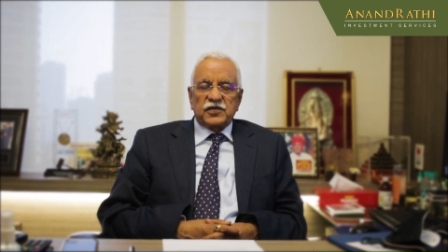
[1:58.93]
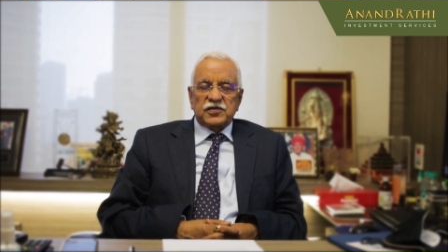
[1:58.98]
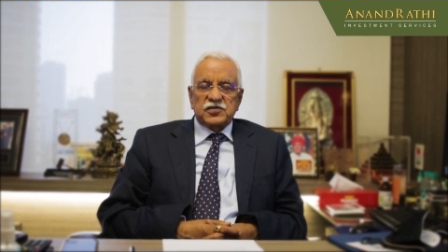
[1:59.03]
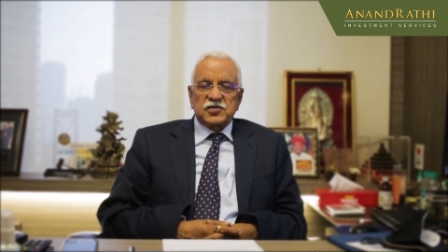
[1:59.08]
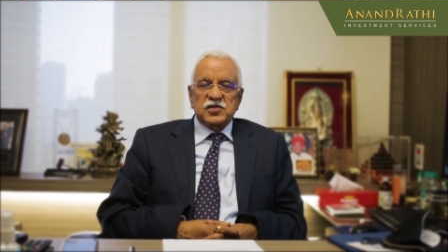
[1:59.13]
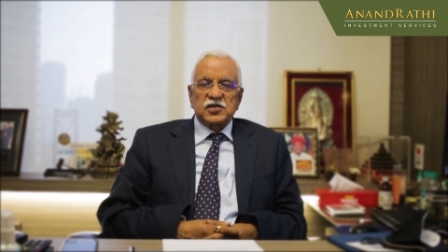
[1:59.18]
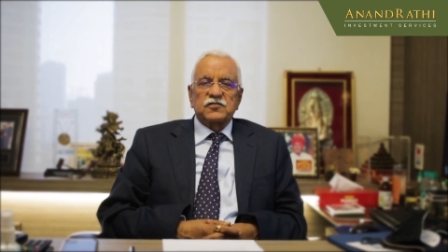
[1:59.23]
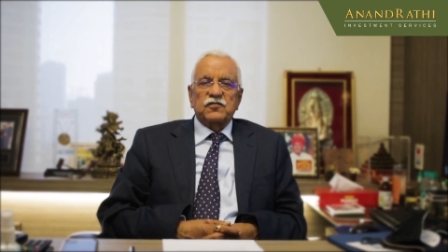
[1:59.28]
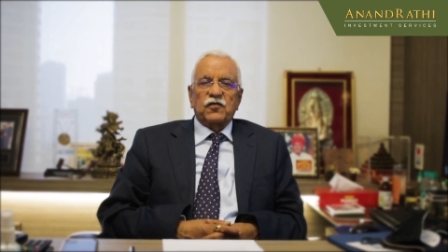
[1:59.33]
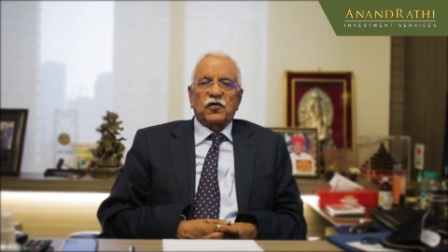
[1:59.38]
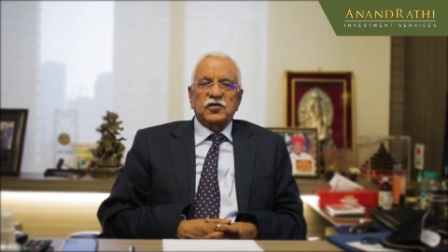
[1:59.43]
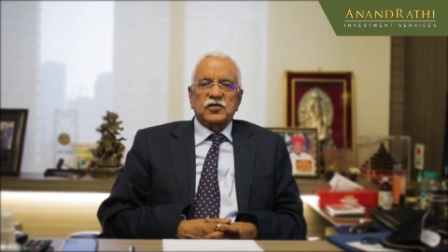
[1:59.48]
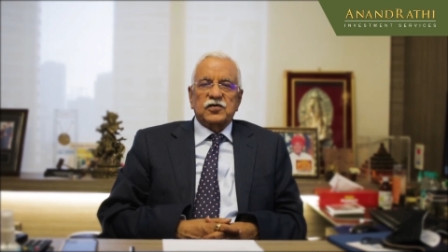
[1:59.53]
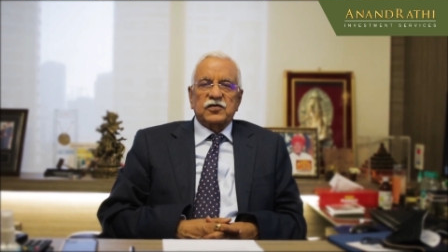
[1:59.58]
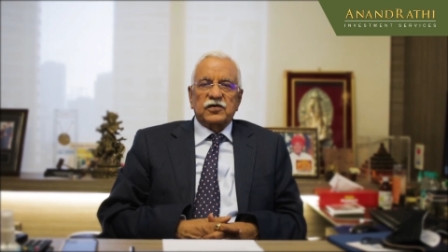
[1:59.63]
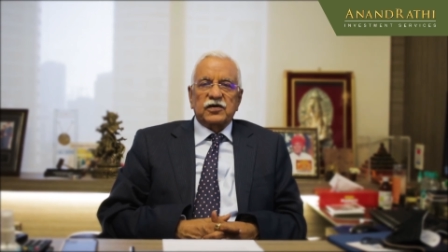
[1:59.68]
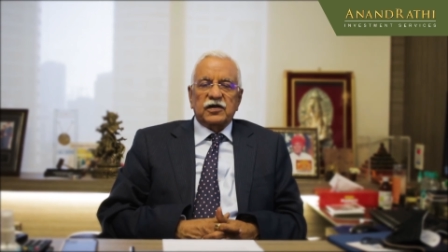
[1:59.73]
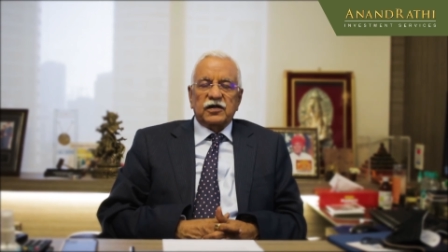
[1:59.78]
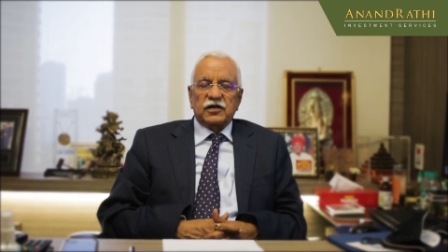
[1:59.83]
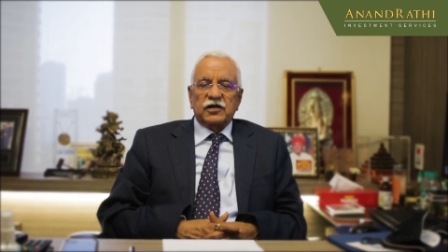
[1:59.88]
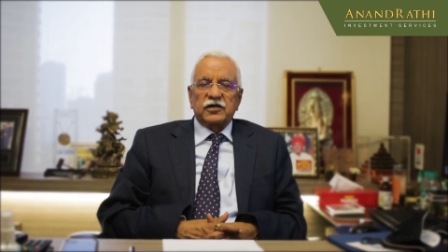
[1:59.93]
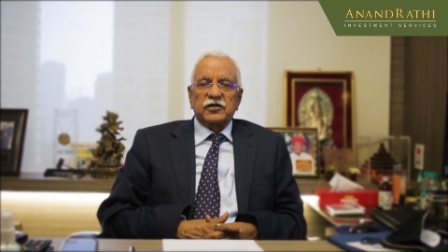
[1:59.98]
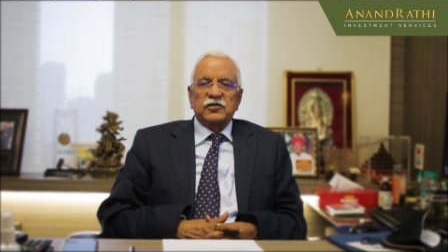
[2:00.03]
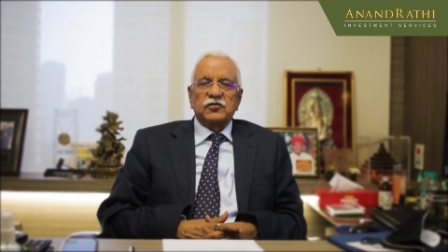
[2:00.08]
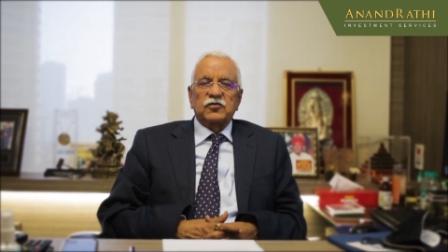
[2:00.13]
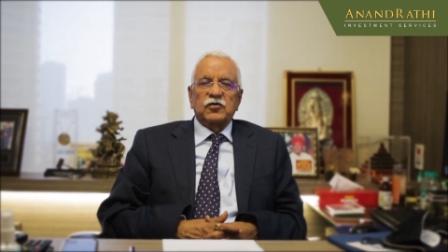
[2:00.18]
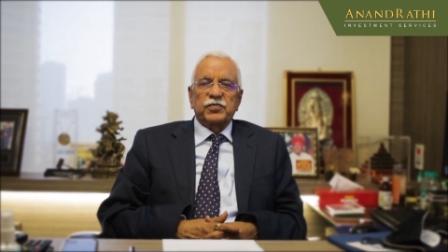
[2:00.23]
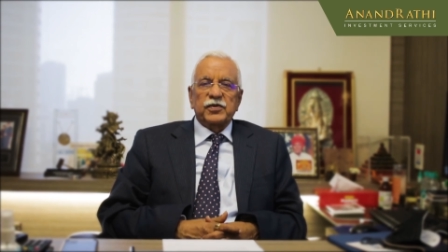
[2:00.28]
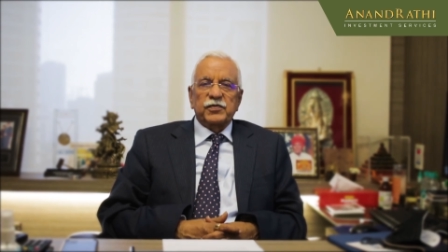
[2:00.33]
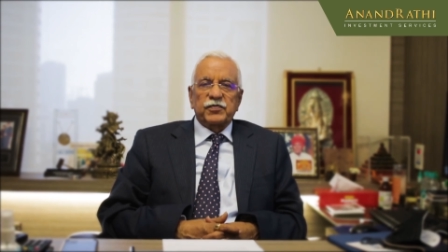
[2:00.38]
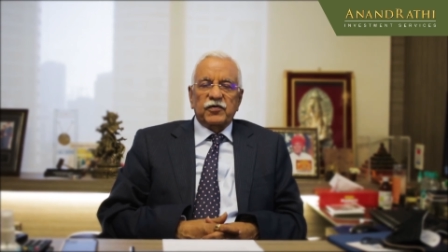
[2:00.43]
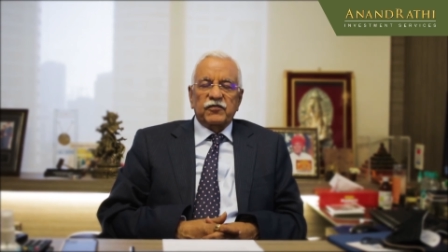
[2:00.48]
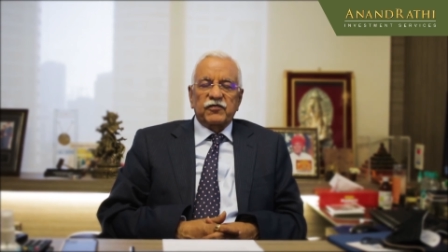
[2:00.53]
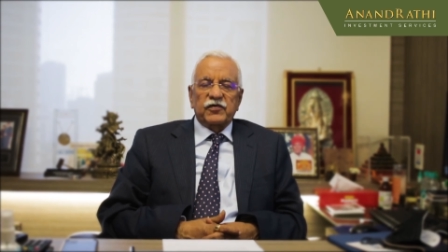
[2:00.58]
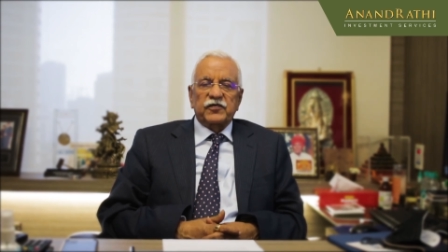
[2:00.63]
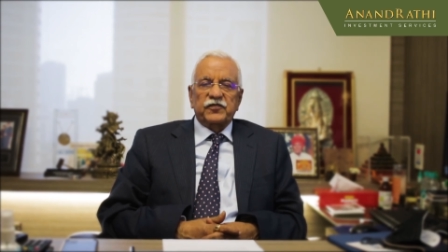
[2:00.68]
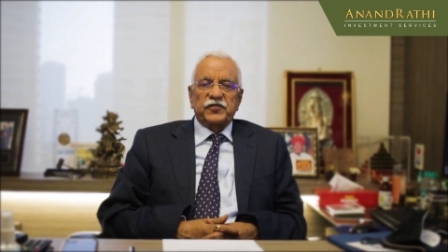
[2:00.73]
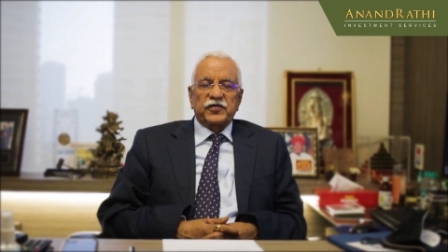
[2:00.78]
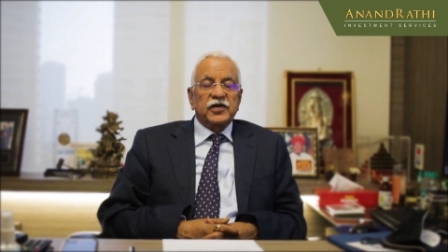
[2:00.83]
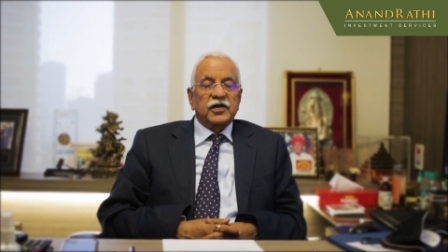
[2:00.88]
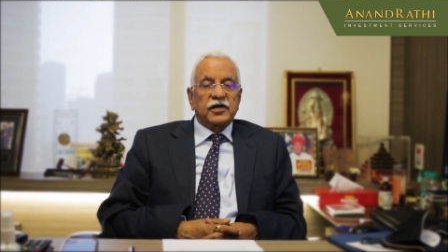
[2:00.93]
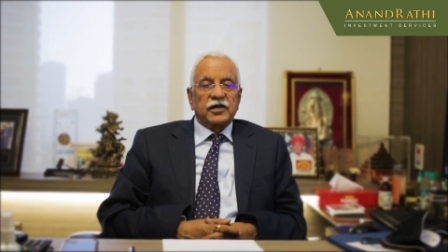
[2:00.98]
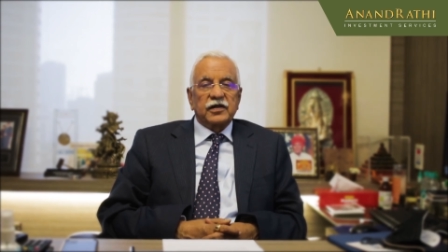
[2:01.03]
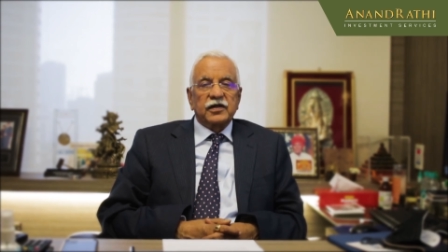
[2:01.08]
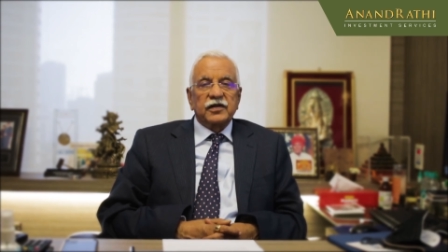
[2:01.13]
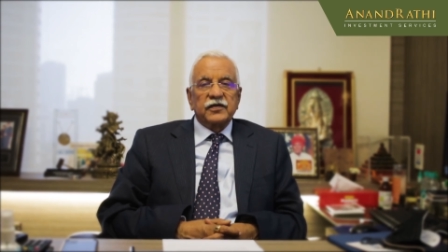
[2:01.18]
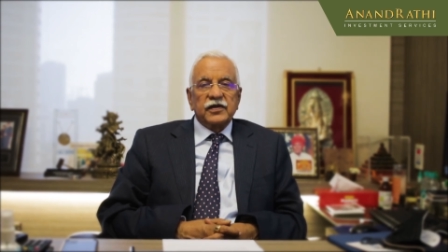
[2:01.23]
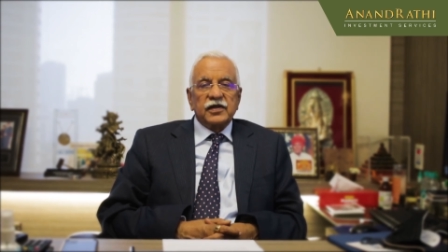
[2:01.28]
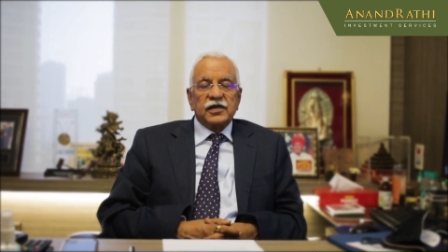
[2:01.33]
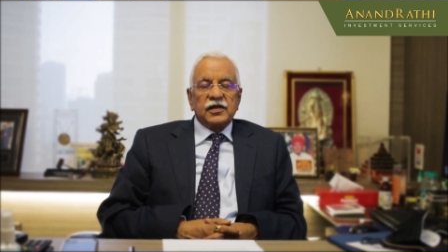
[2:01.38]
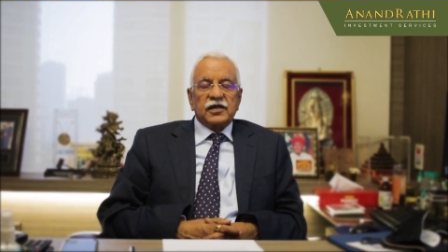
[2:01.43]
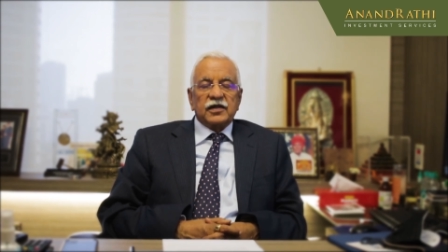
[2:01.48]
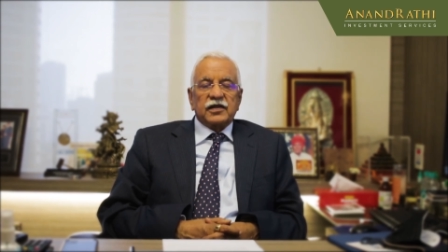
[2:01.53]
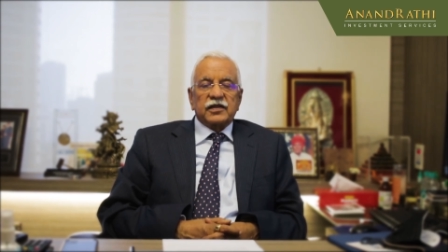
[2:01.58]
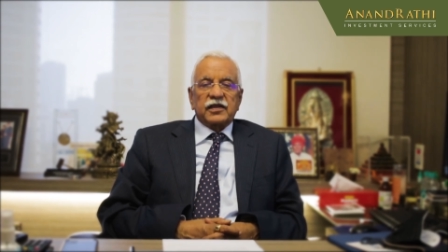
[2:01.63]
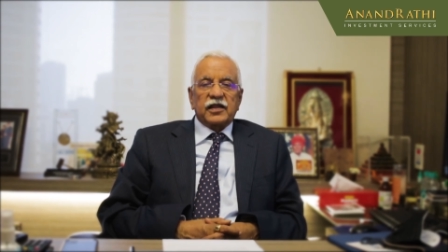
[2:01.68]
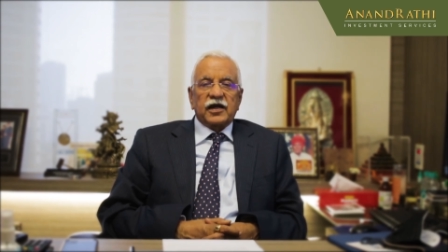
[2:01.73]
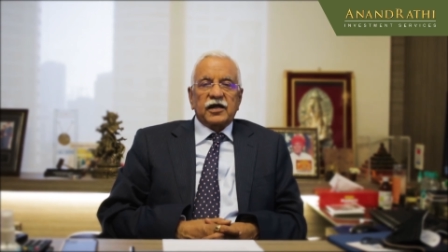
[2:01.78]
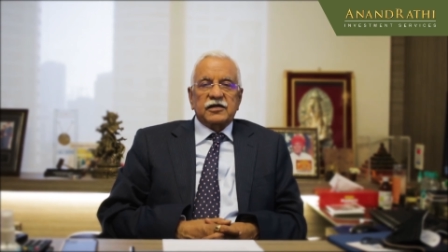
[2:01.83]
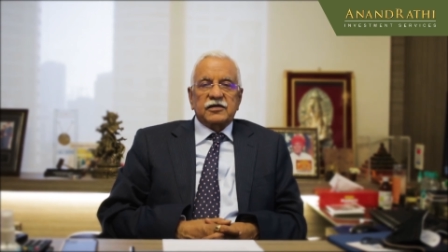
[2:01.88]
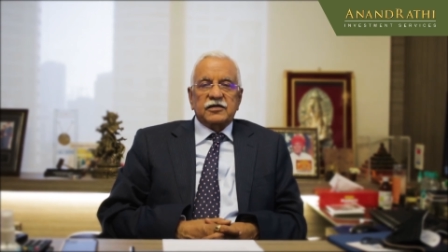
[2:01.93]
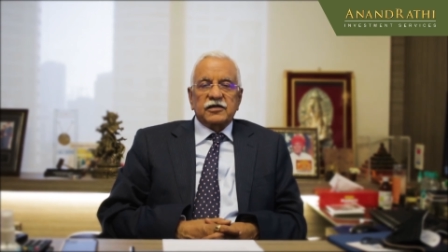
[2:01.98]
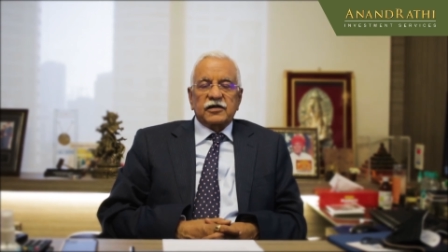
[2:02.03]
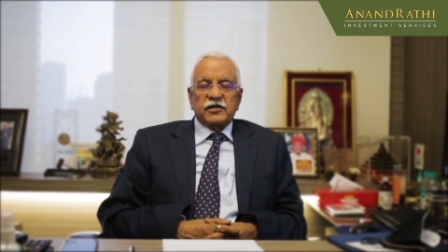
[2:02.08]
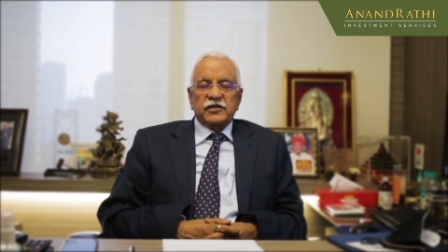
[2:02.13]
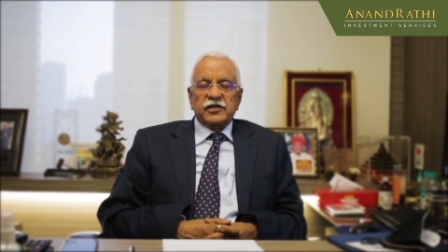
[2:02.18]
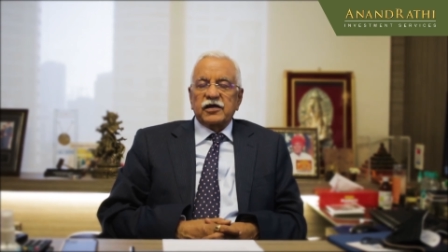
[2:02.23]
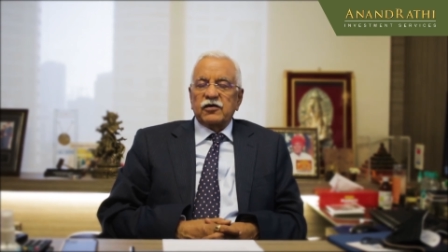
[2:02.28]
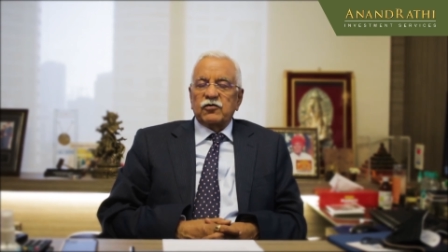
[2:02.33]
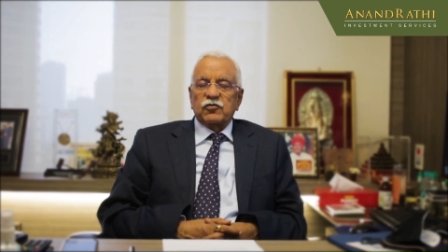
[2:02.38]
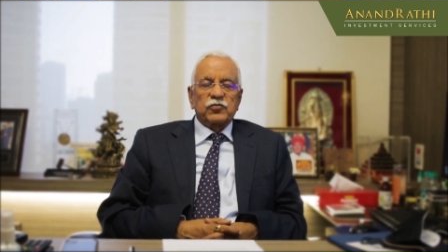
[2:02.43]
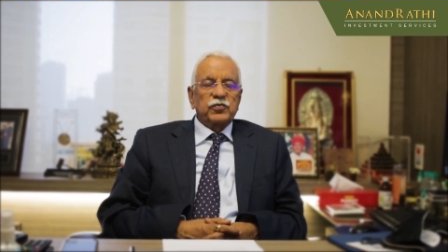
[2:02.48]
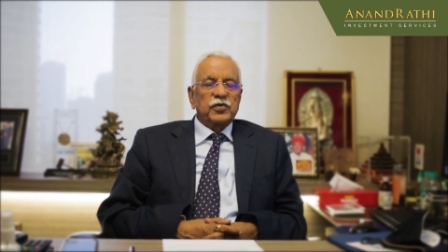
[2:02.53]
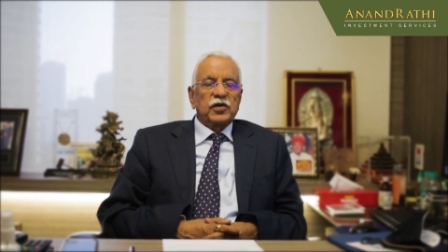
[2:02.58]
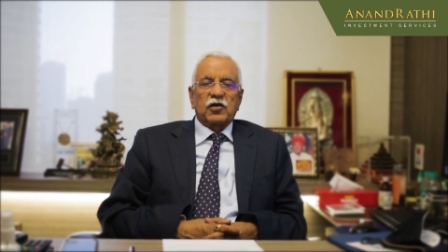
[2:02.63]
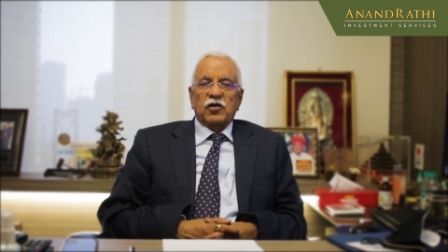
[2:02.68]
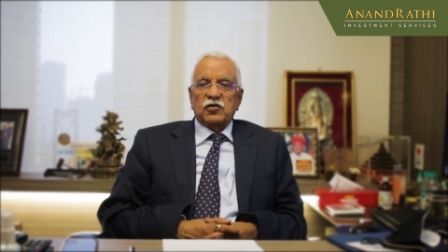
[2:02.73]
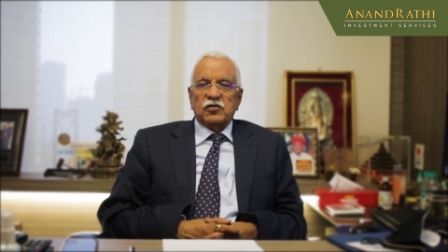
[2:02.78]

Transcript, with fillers: which is what uh, you know people were feared that uh, there could be a